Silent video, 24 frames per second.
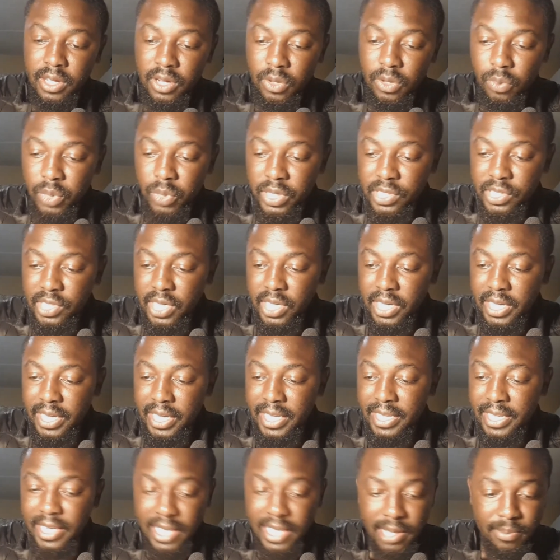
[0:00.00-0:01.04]
which are
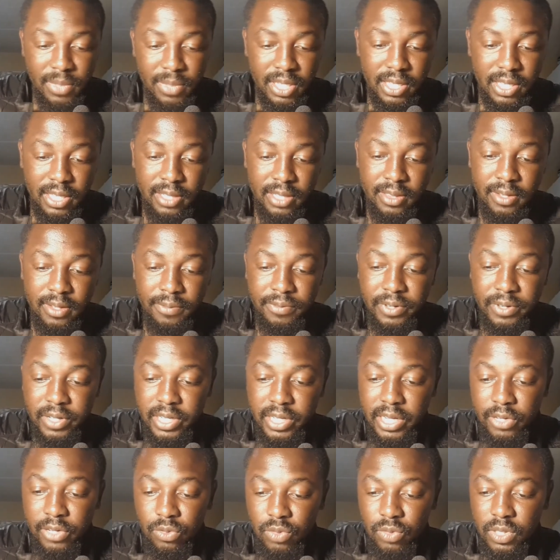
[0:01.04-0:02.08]
endemic in different
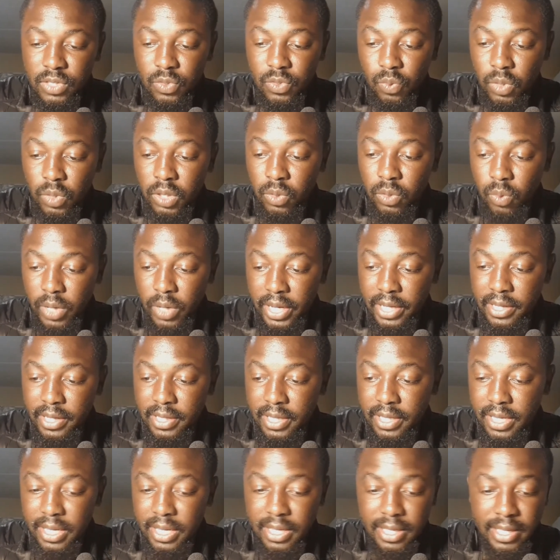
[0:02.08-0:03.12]
countries worldwide.
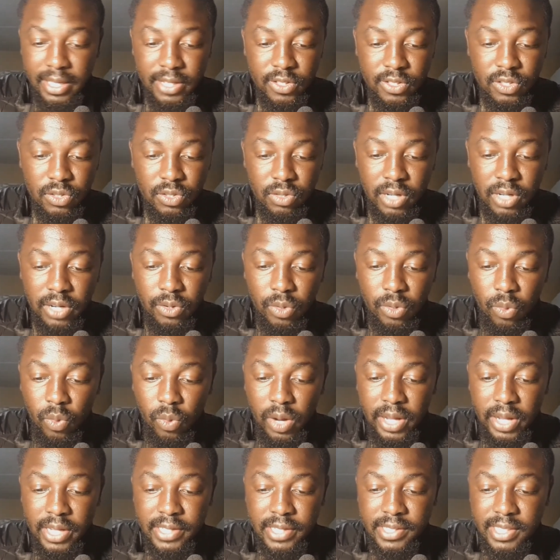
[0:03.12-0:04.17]
Each strain
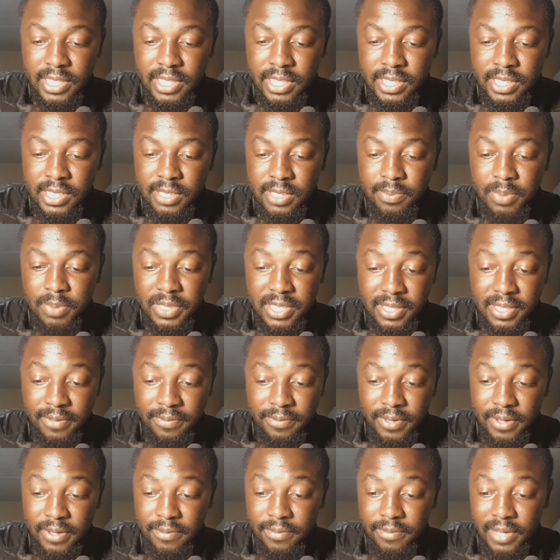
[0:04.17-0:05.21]
requires a
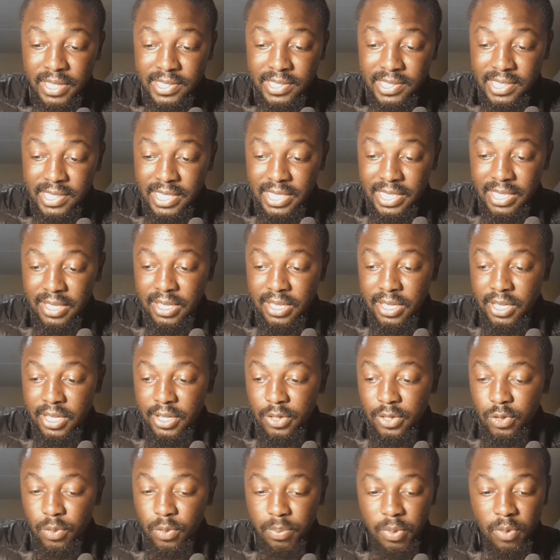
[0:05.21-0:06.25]
specific vaccine
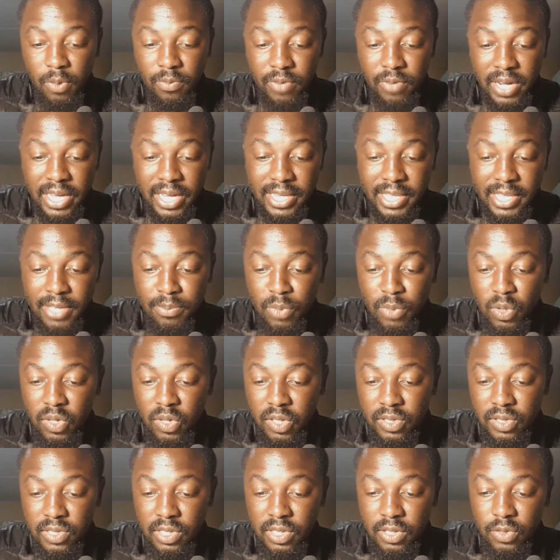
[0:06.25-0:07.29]
to provide
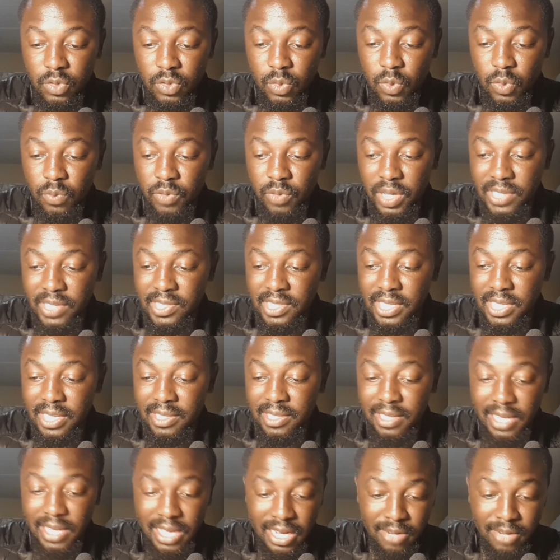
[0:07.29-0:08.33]
immunity to
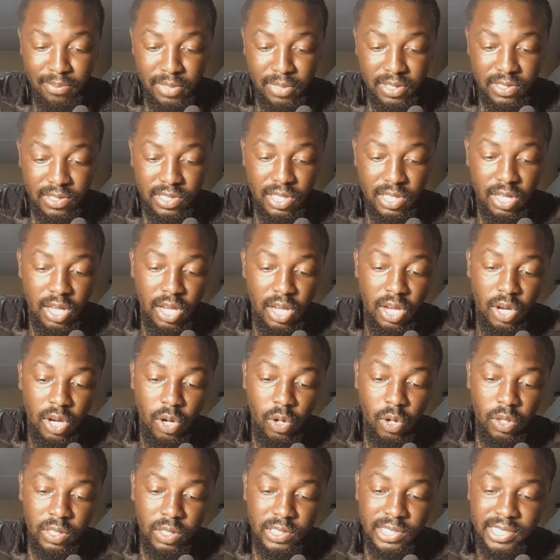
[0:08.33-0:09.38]
vaccinated animals.
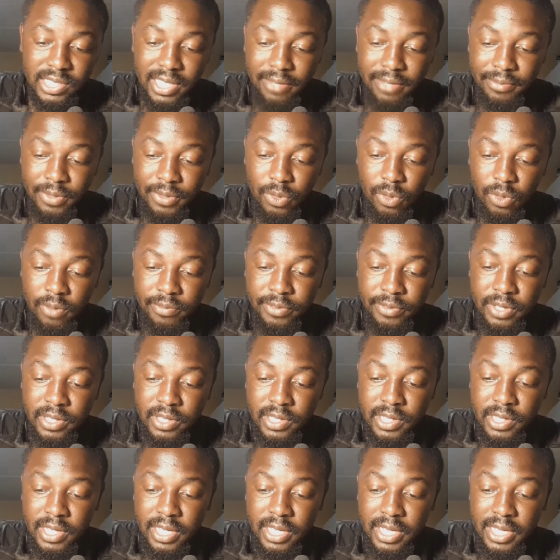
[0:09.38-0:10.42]
All 7 of
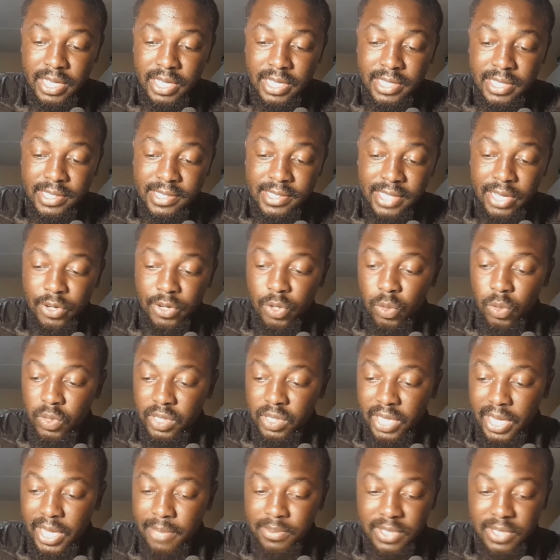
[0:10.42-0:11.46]
the
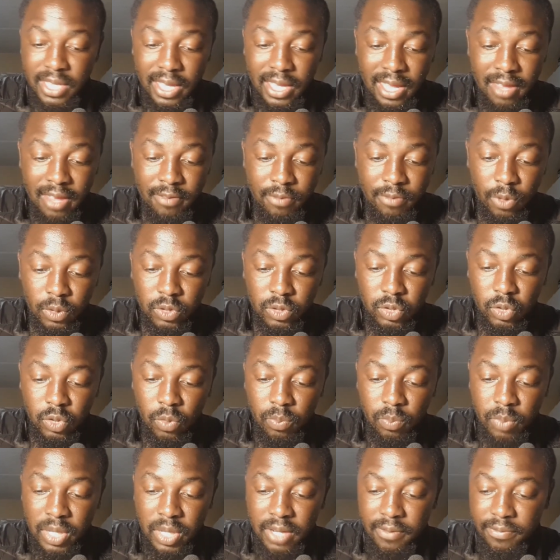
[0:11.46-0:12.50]
serotypes have also
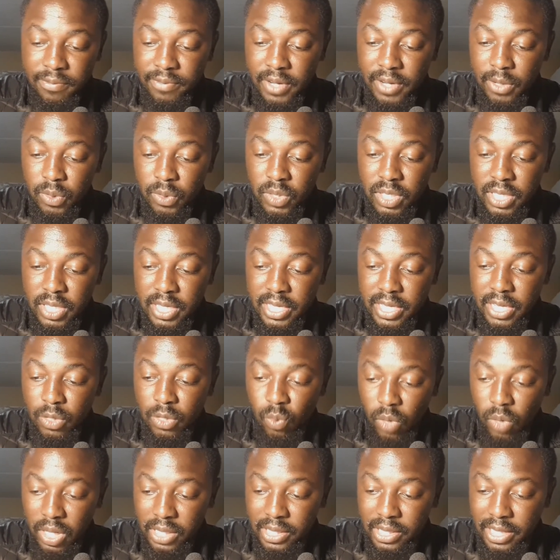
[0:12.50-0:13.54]
been found in
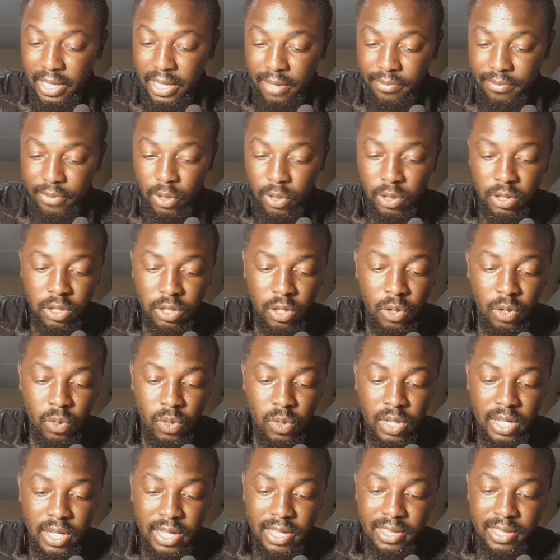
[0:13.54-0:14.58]
wildlife,
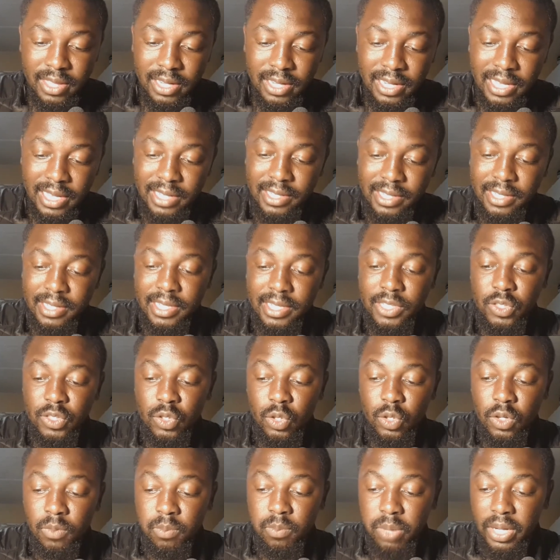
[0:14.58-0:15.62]
although the latter does
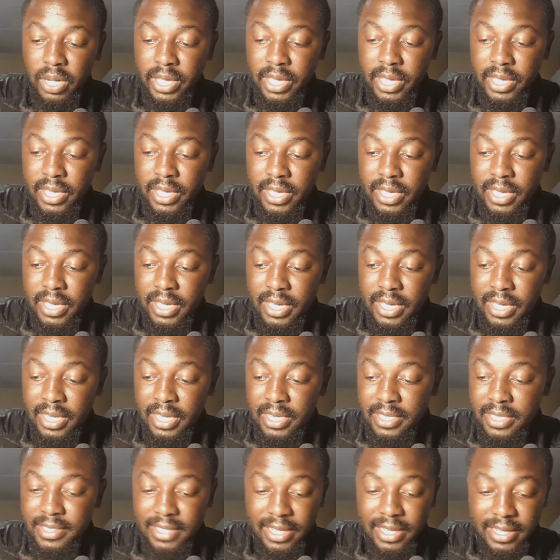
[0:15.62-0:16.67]
not play
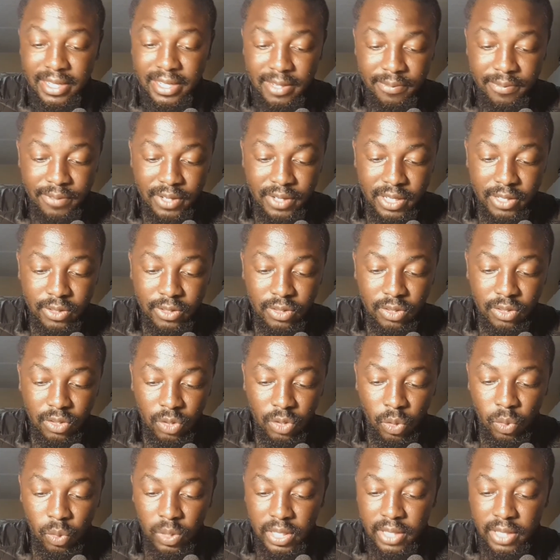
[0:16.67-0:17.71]
a significant
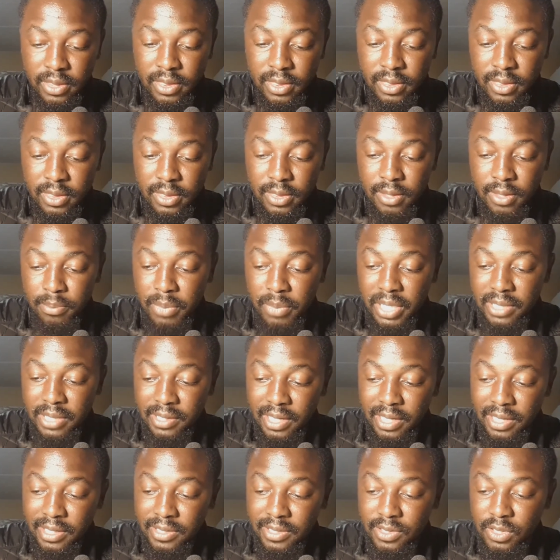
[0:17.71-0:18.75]
role in the
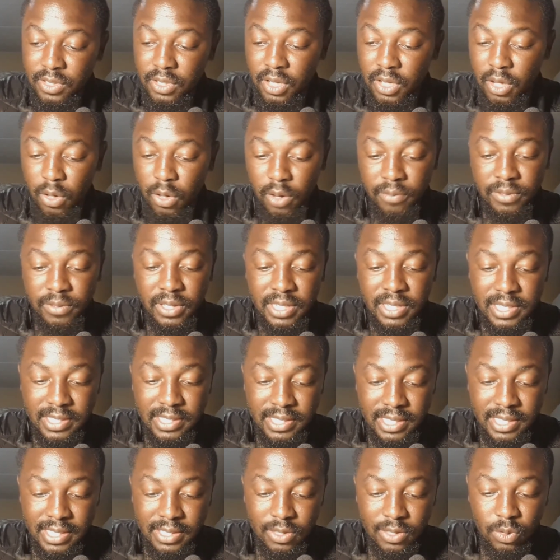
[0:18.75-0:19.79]
maintenance of the
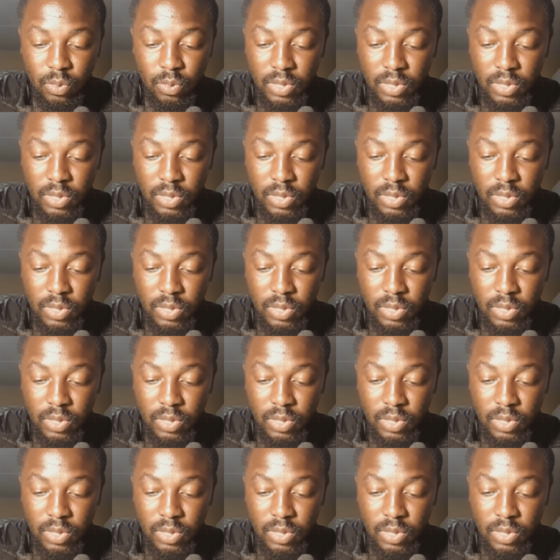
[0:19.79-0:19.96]
disease to